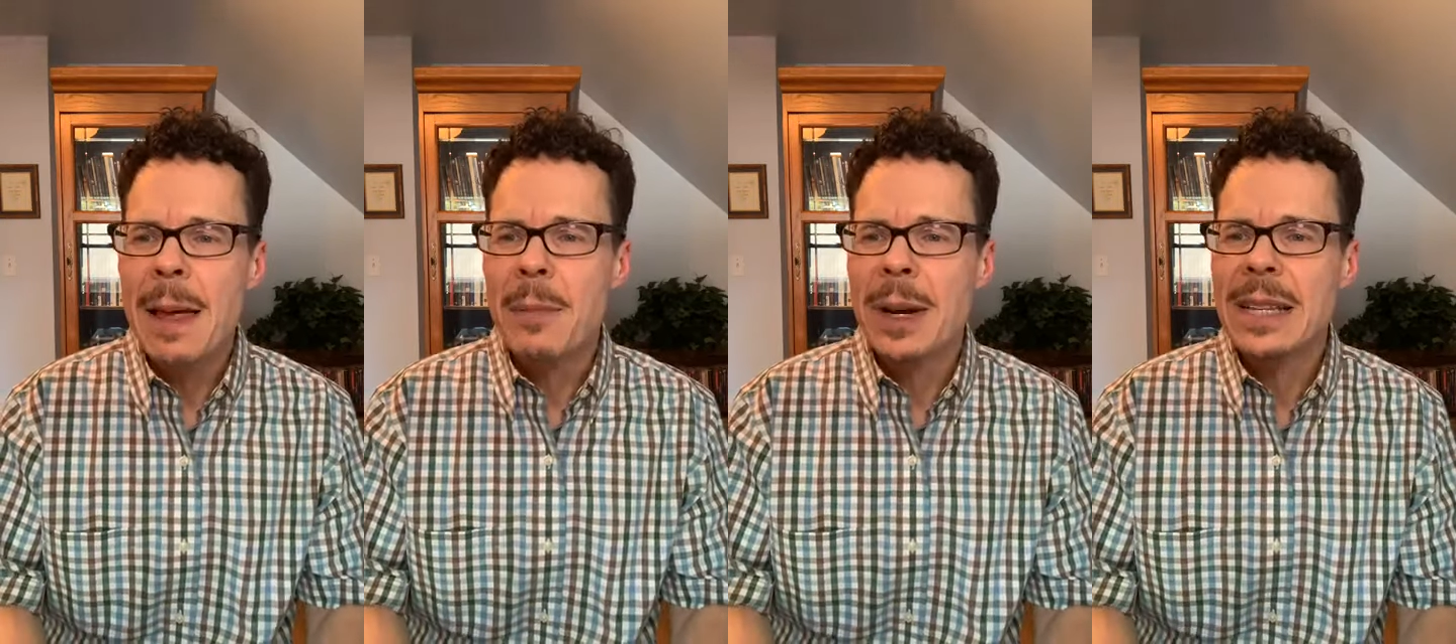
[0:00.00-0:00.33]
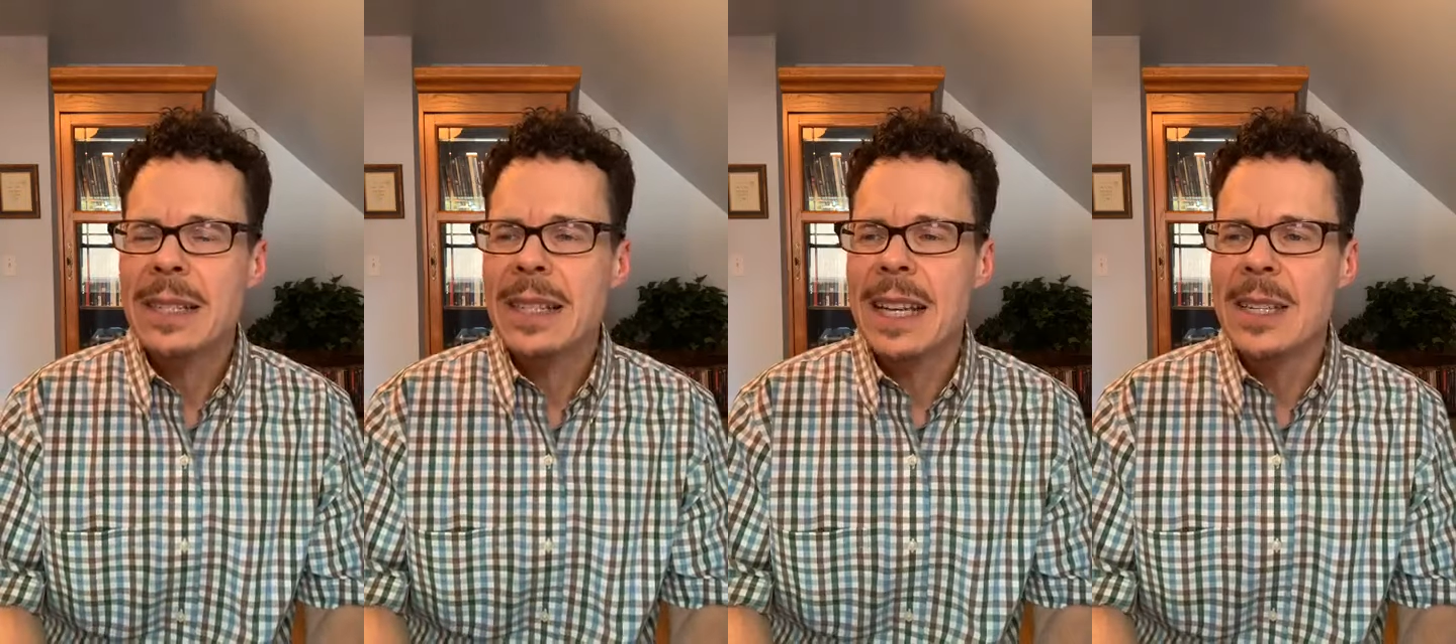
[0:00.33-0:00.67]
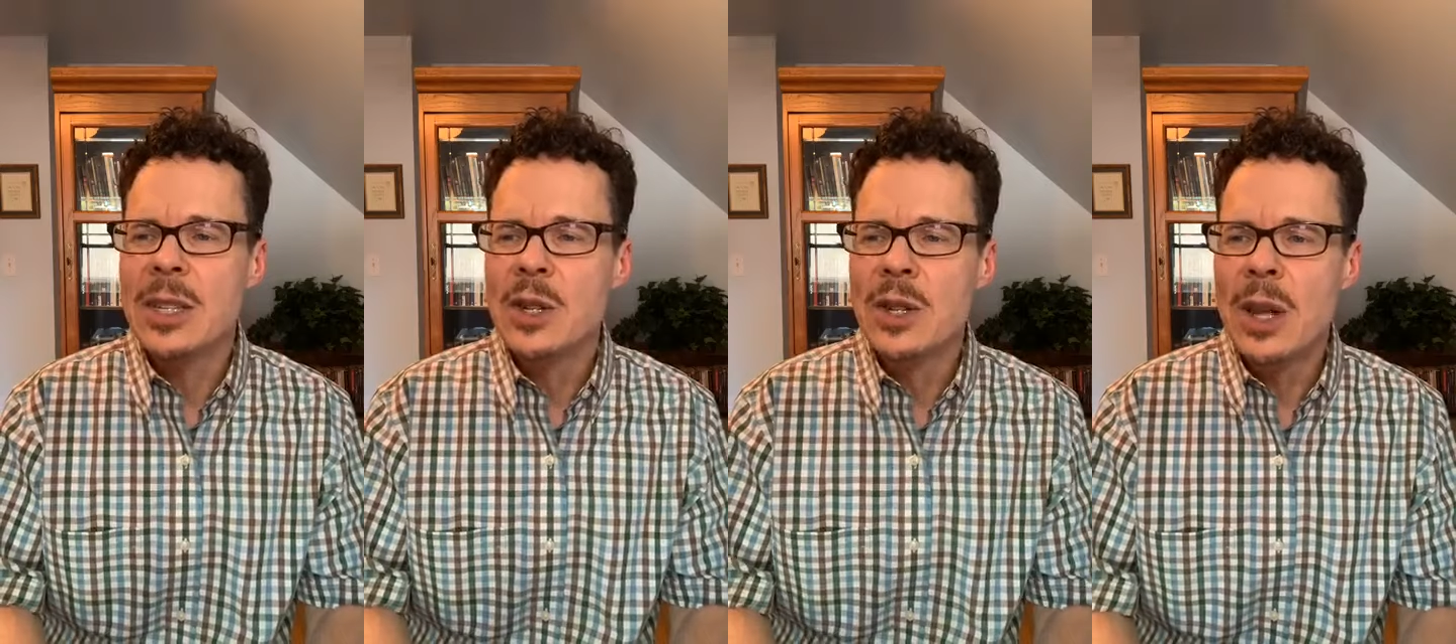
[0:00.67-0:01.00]
but it
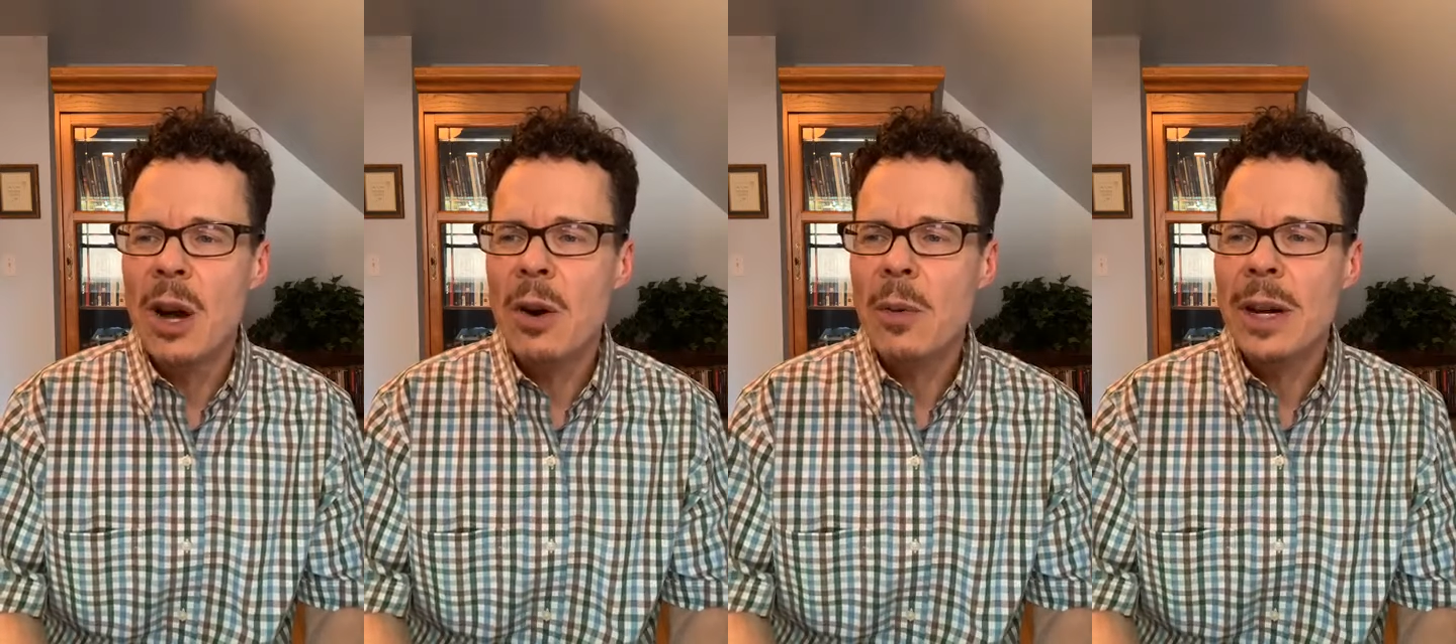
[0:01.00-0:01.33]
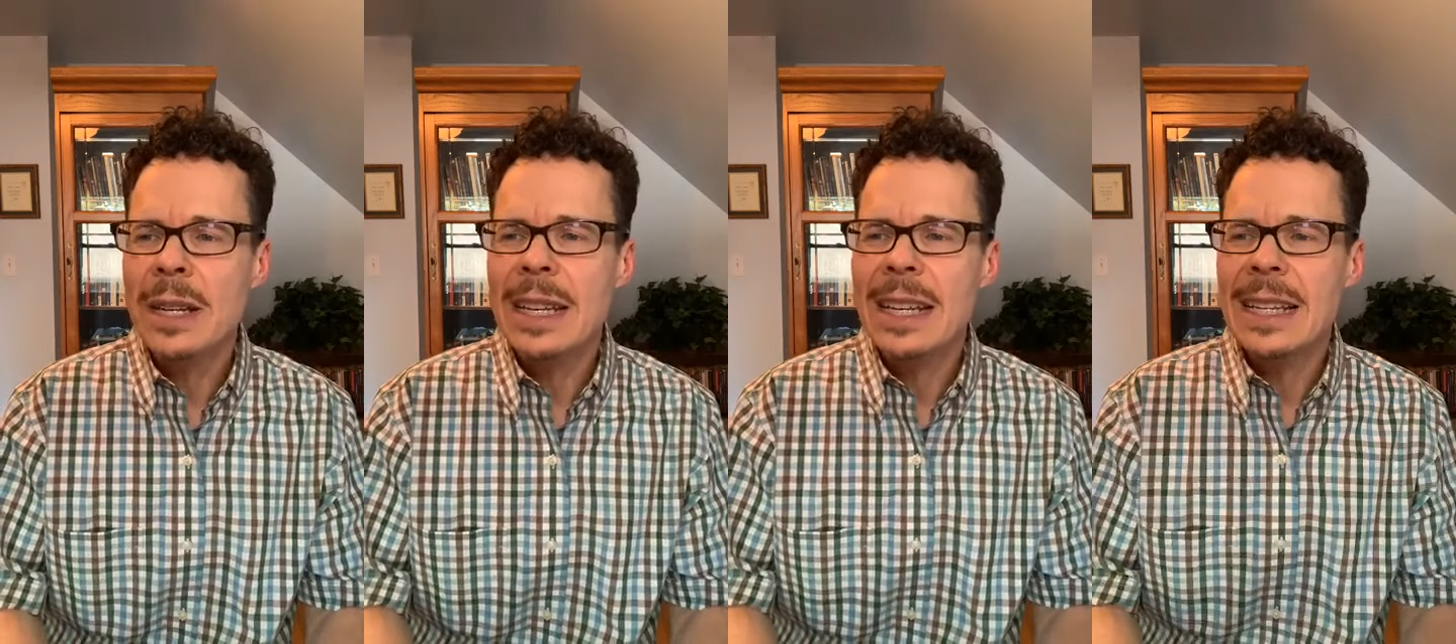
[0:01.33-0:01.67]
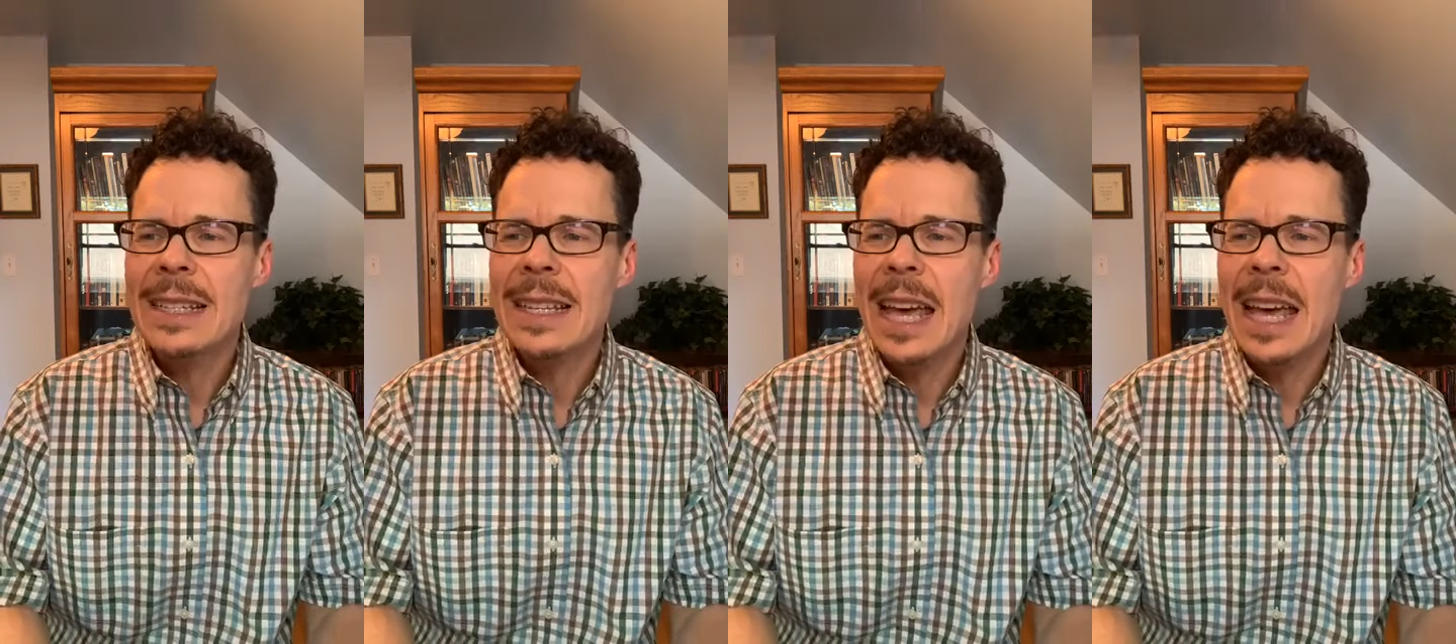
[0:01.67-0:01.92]
says, "No one is